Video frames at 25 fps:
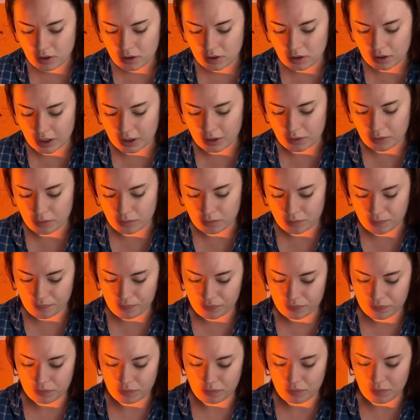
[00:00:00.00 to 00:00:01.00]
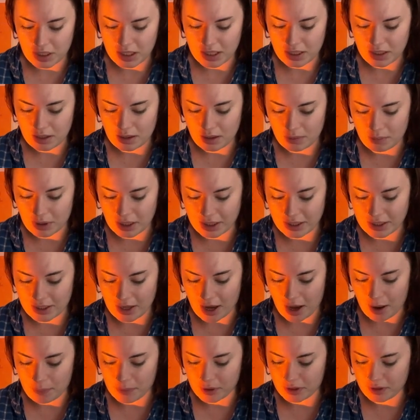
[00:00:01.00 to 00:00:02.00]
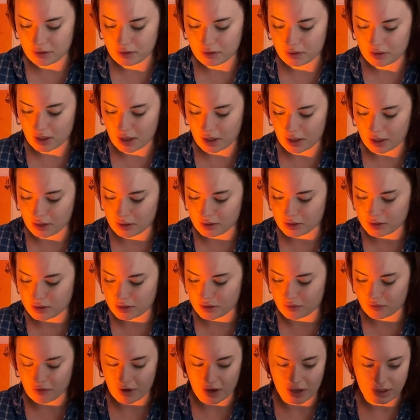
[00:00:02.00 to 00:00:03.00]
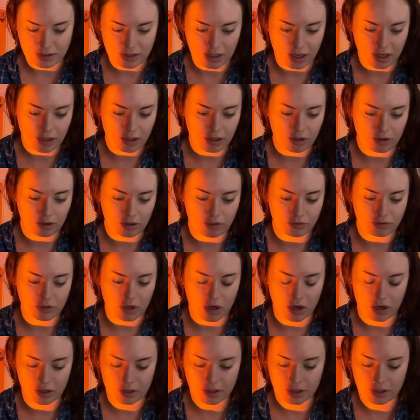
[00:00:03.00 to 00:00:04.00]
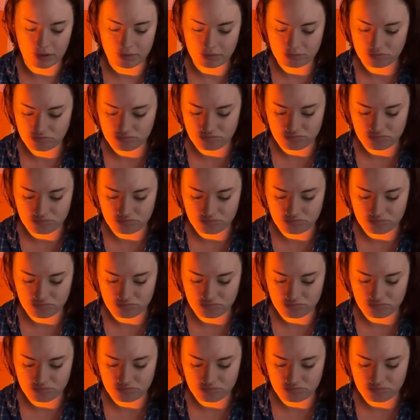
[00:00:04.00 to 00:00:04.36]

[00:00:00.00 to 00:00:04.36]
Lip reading: Like me and my yapping and the fact that I love talking,